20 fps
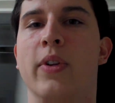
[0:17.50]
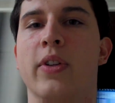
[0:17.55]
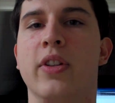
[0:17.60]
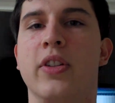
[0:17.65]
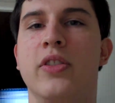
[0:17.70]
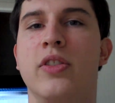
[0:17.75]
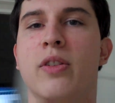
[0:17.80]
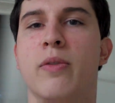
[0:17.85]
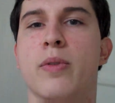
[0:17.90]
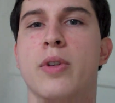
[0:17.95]

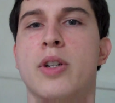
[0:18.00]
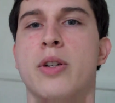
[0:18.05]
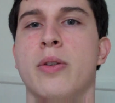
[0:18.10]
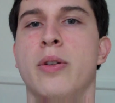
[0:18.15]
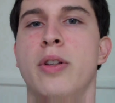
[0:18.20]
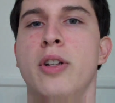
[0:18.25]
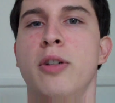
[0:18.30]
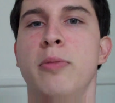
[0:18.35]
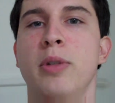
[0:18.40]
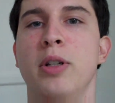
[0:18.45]
Realistic
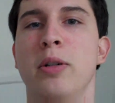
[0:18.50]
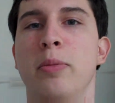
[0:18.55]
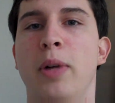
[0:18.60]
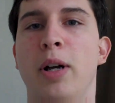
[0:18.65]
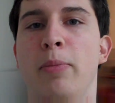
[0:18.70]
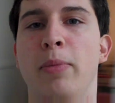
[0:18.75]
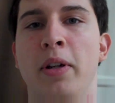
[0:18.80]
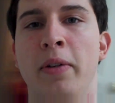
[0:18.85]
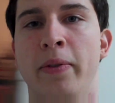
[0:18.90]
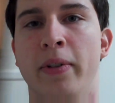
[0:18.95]
video a little bit
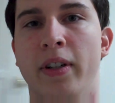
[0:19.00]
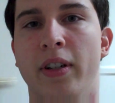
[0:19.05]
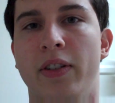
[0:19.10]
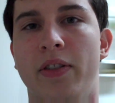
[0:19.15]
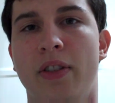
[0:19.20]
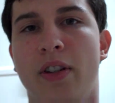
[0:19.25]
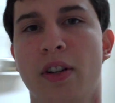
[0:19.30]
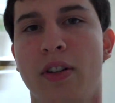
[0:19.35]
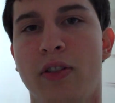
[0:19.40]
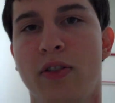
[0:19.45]
about my
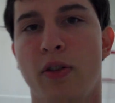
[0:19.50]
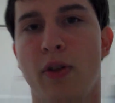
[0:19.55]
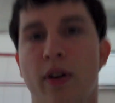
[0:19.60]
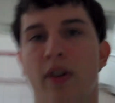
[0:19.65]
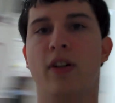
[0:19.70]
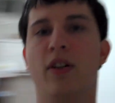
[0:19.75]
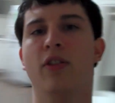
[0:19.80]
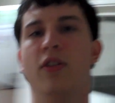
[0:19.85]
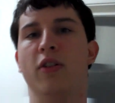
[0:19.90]
fiance, so I can